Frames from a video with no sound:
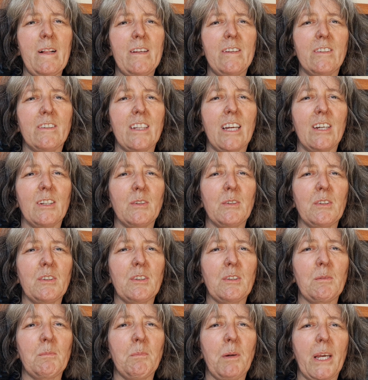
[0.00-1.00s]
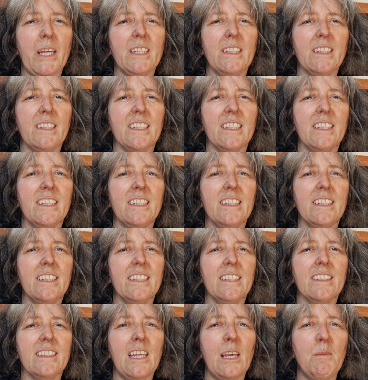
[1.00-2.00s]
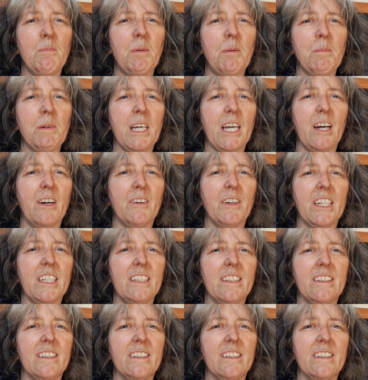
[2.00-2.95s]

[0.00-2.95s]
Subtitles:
start doing some painting. It's keeping me going,